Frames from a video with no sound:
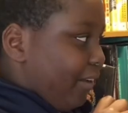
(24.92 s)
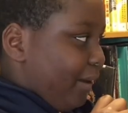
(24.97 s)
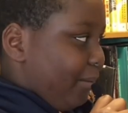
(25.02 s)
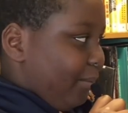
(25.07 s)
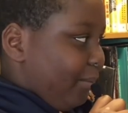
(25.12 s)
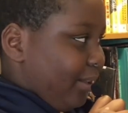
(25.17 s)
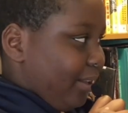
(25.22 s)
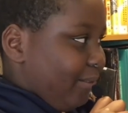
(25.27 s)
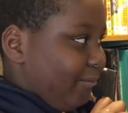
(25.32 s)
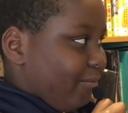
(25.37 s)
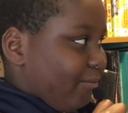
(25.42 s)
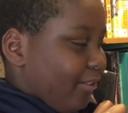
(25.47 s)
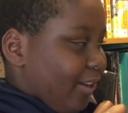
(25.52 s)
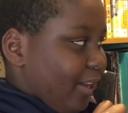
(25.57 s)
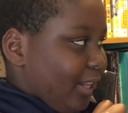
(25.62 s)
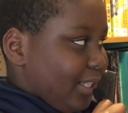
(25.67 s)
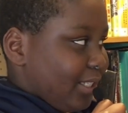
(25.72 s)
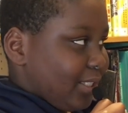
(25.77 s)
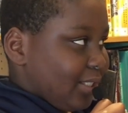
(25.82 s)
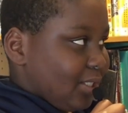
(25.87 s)
Family and
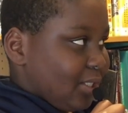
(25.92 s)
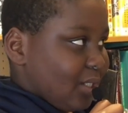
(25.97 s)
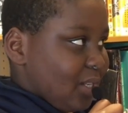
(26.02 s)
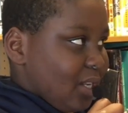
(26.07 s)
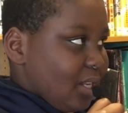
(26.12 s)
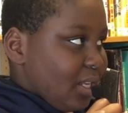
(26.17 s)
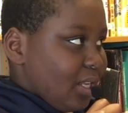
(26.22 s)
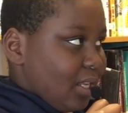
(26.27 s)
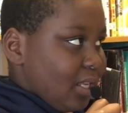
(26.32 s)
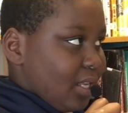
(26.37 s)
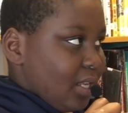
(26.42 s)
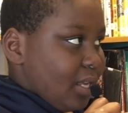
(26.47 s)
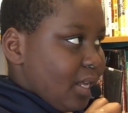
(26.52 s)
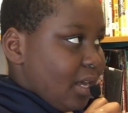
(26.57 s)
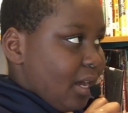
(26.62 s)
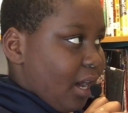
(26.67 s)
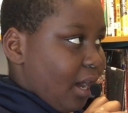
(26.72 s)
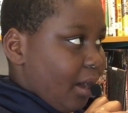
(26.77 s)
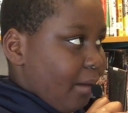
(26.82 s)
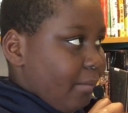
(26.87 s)
friends.
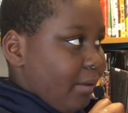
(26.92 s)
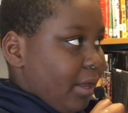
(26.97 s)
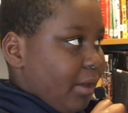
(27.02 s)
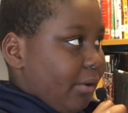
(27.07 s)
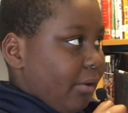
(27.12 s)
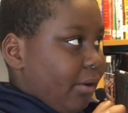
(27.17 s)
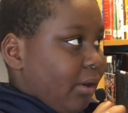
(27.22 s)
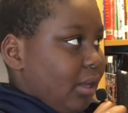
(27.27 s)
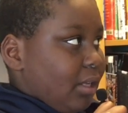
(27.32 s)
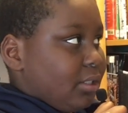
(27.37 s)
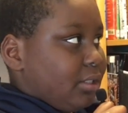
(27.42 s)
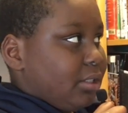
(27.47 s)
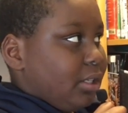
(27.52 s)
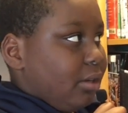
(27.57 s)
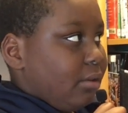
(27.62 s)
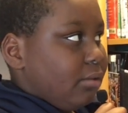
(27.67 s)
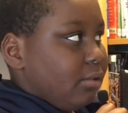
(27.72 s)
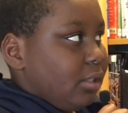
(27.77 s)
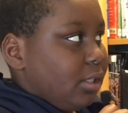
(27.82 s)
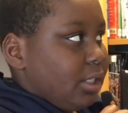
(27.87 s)
Um, and
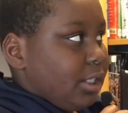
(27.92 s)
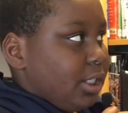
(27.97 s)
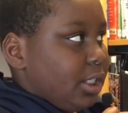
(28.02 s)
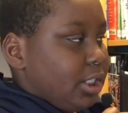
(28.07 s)
also,